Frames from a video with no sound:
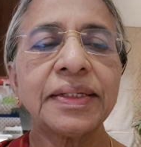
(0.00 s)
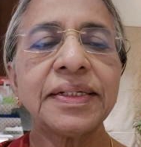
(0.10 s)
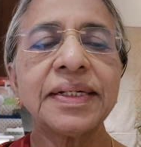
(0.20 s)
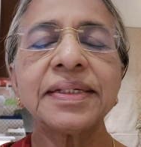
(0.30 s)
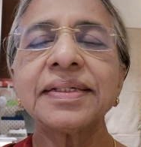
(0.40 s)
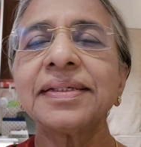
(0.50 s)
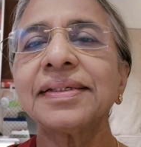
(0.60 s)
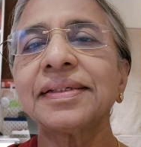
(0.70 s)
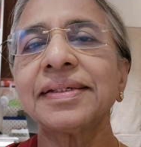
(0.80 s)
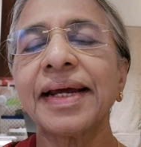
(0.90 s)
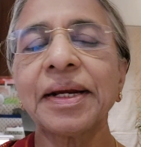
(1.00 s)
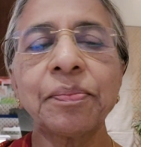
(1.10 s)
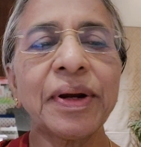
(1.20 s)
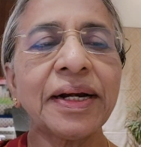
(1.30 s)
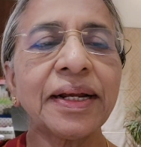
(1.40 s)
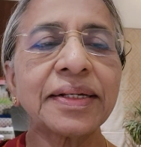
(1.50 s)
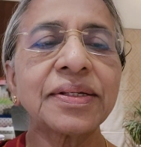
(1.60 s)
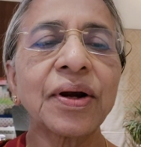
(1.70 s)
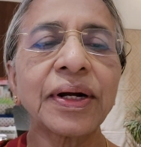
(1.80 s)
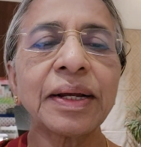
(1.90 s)
Jesus' statement is
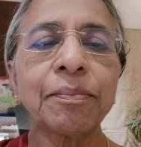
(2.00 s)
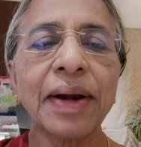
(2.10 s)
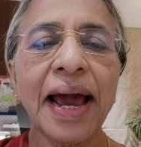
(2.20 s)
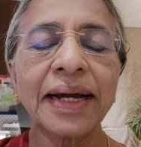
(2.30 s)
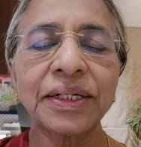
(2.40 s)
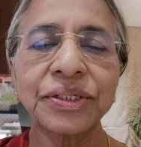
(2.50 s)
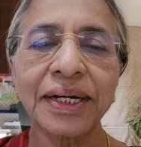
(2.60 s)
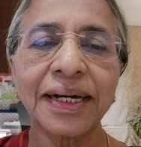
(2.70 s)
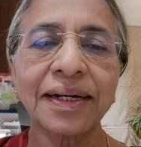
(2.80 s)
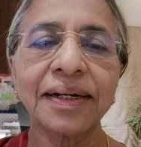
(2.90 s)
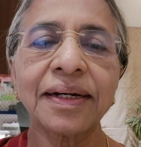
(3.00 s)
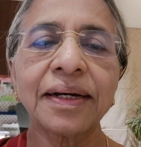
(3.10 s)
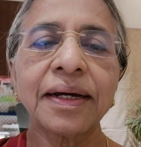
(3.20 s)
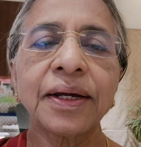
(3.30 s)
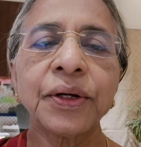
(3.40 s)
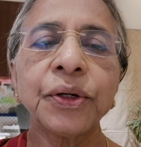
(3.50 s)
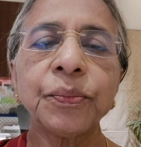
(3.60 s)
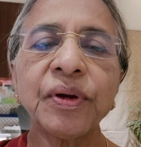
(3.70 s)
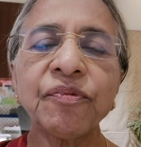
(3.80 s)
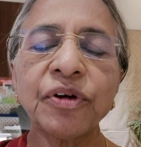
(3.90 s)
not a blank check. To
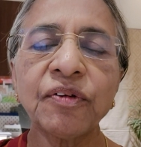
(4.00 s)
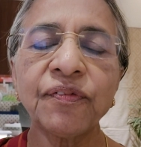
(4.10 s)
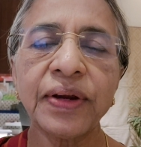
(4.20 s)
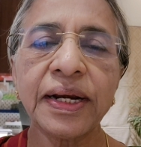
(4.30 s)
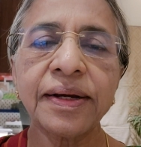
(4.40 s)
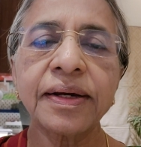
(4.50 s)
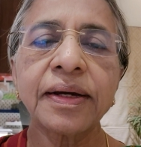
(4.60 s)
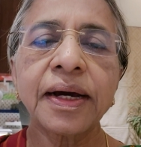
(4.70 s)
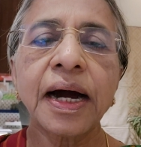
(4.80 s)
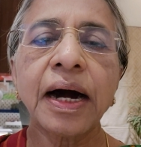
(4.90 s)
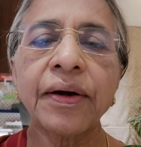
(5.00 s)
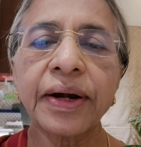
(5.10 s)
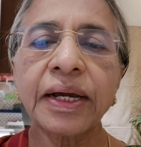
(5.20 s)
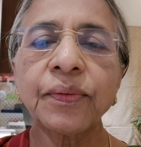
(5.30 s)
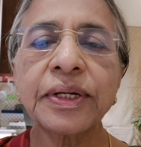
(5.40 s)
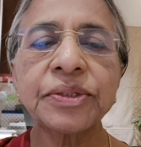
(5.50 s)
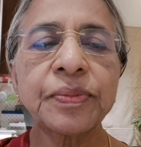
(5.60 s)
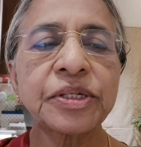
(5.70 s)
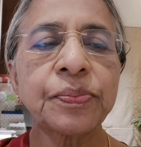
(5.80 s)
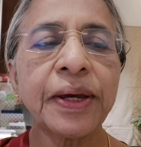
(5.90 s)
be fulfilled, our request
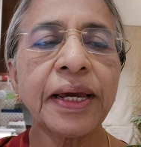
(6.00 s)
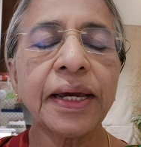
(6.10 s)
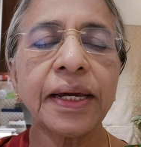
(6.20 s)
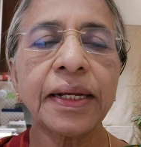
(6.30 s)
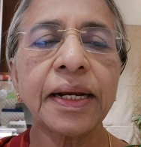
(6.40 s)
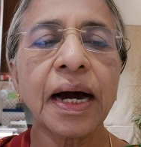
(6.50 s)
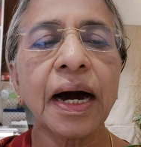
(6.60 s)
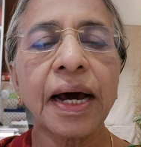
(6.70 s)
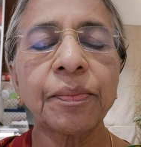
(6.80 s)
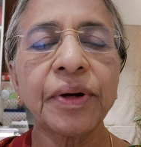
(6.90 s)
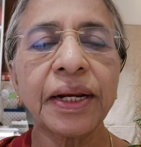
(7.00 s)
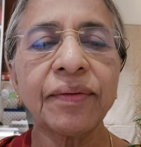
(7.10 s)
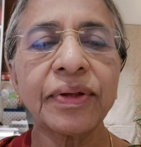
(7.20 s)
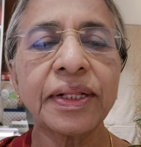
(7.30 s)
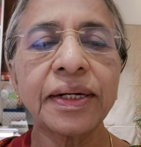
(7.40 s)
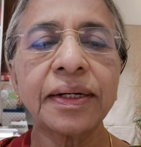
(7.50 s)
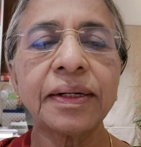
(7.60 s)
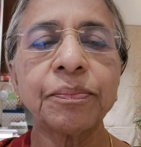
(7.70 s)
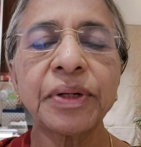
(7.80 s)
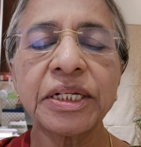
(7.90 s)
must be in harmony with
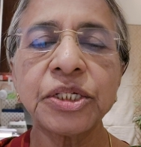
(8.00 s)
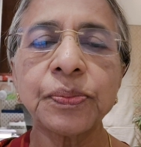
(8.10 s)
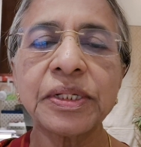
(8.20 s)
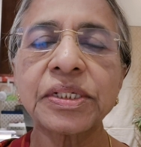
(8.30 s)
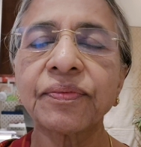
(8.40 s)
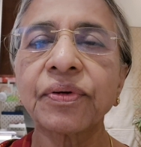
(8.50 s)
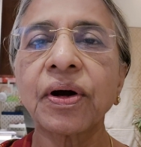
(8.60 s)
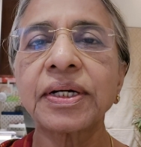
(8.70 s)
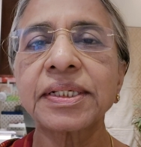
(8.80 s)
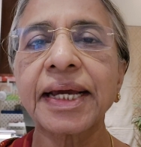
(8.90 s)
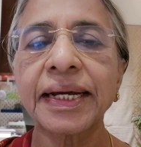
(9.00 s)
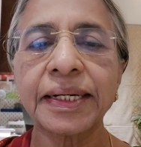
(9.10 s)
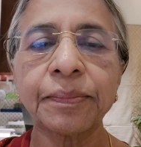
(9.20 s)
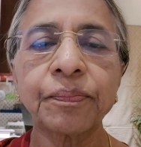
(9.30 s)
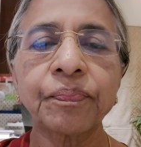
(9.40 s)
the principles of God's kingdom.